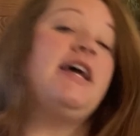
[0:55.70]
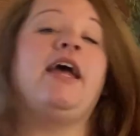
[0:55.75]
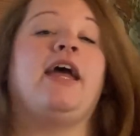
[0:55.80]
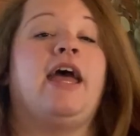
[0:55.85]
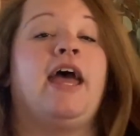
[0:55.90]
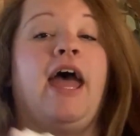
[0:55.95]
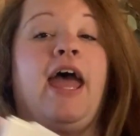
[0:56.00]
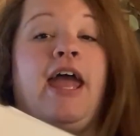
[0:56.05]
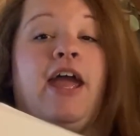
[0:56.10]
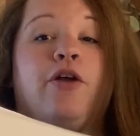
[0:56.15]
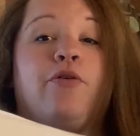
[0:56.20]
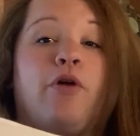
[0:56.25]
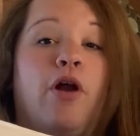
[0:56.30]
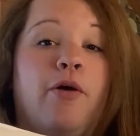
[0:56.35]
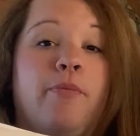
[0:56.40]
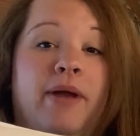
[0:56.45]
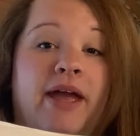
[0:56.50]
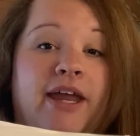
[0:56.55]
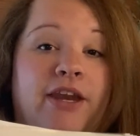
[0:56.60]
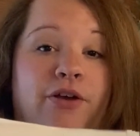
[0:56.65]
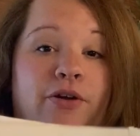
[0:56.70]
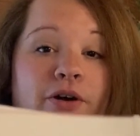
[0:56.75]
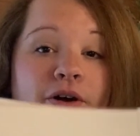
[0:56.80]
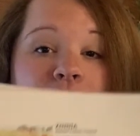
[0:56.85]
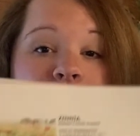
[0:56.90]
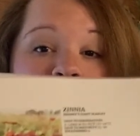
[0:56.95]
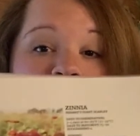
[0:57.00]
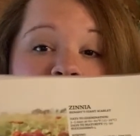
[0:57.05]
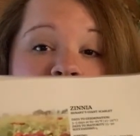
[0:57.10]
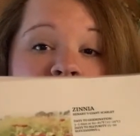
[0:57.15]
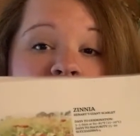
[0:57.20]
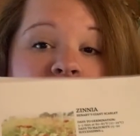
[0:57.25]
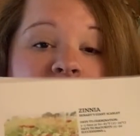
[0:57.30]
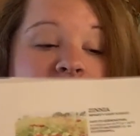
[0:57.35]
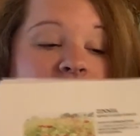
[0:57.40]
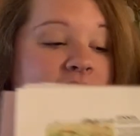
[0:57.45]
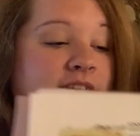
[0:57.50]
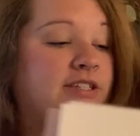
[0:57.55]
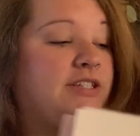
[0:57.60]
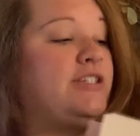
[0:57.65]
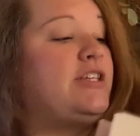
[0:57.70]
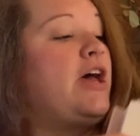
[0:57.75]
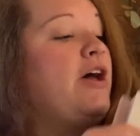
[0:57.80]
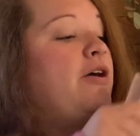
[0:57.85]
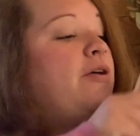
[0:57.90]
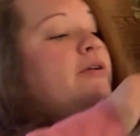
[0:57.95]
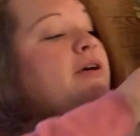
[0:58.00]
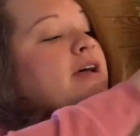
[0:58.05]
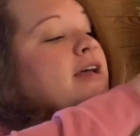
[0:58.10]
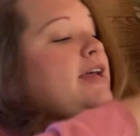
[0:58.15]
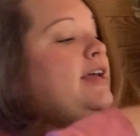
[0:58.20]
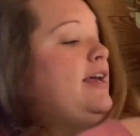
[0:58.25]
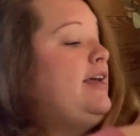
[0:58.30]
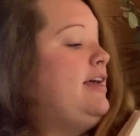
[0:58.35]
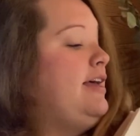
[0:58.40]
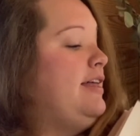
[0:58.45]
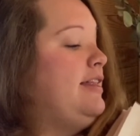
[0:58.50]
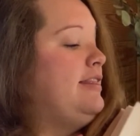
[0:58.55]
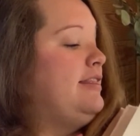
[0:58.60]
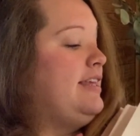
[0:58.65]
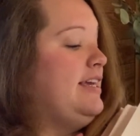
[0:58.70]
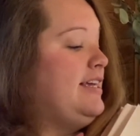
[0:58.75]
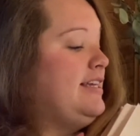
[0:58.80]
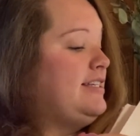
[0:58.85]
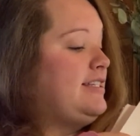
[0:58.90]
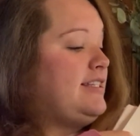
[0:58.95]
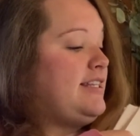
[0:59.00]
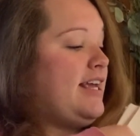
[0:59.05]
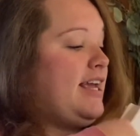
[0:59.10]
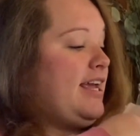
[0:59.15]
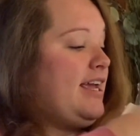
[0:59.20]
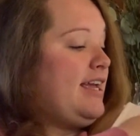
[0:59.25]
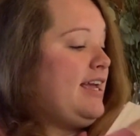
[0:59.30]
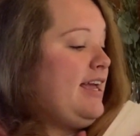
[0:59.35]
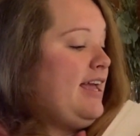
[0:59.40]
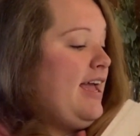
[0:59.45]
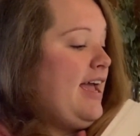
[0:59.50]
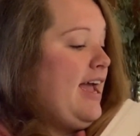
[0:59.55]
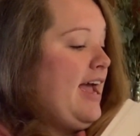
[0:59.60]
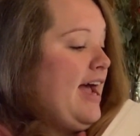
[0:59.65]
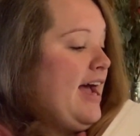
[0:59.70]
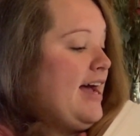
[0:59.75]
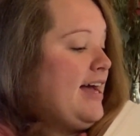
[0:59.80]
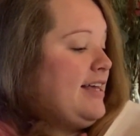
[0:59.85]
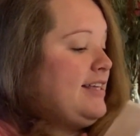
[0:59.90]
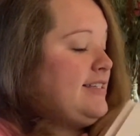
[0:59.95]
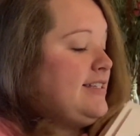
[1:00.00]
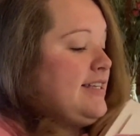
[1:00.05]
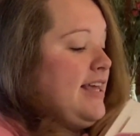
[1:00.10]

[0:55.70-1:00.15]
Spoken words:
a grow manual. So this thing has,